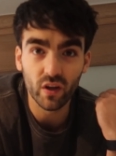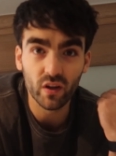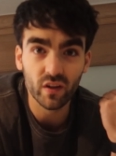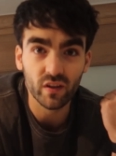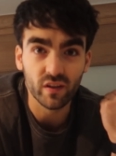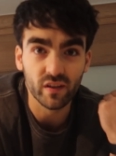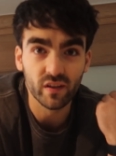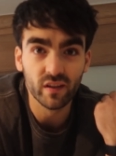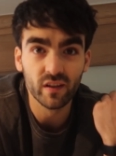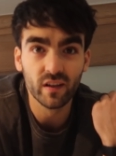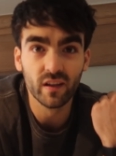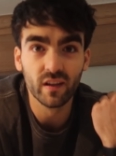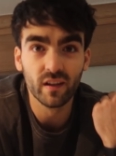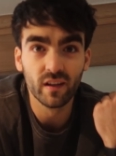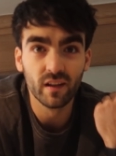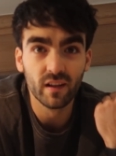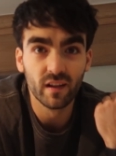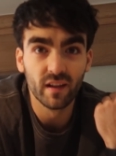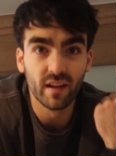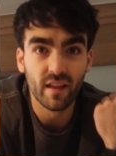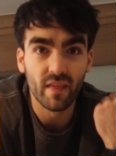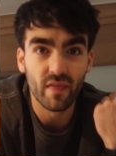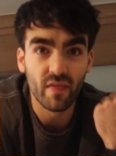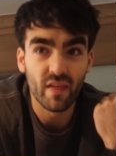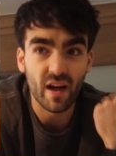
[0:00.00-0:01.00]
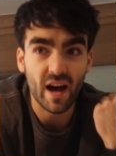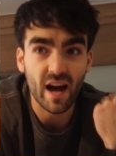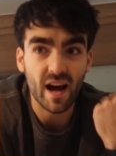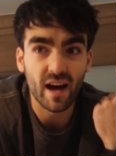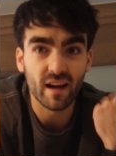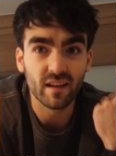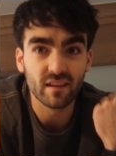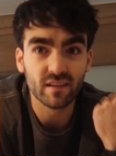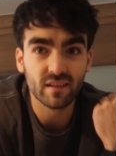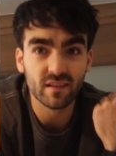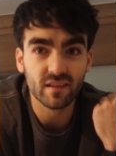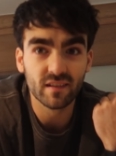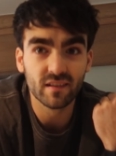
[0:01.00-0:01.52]
good
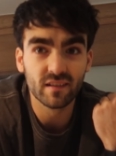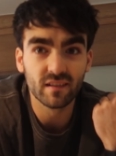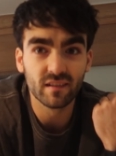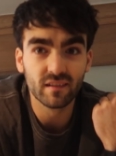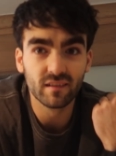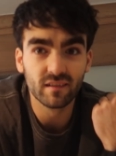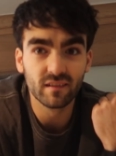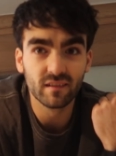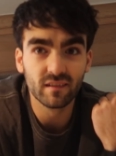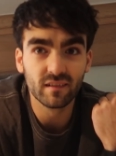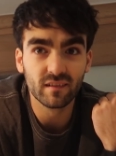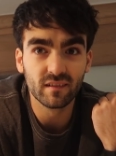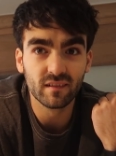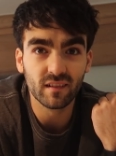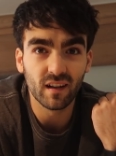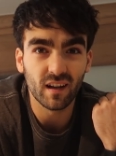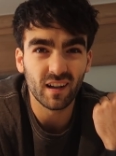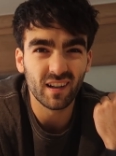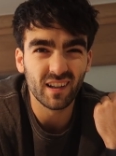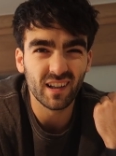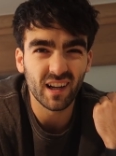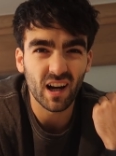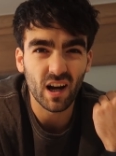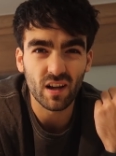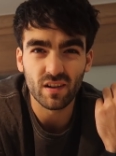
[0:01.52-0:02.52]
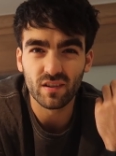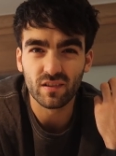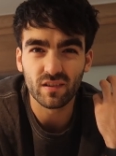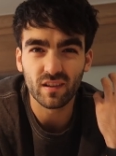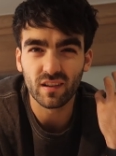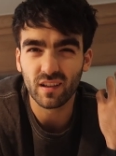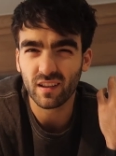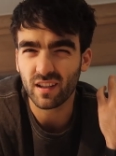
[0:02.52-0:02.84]
that I